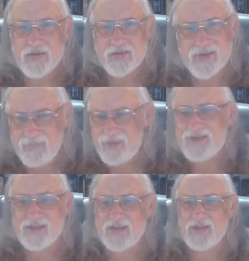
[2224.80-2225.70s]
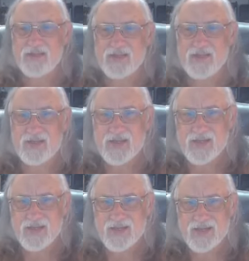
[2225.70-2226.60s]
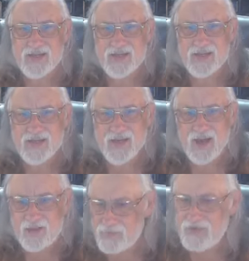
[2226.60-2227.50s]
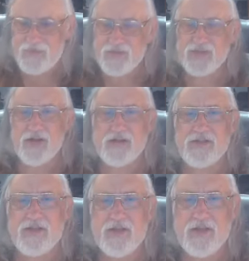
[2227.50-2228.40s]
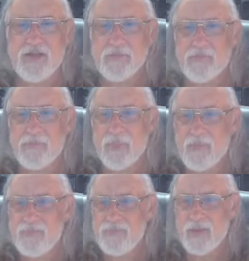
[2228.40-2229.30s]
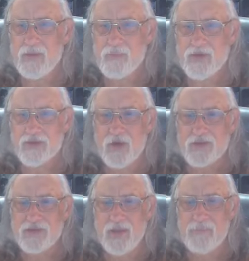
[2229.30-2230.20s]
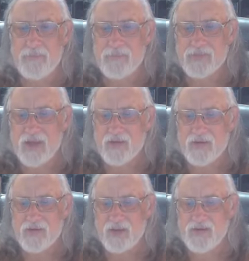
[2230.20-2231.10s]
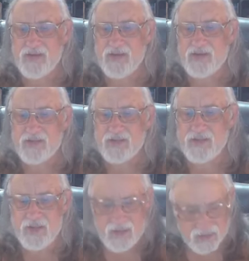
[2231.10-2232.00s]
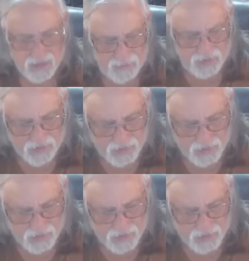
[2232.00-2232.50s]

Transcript: Does that make sense? I believe it does. But I thought that, that, that needed to be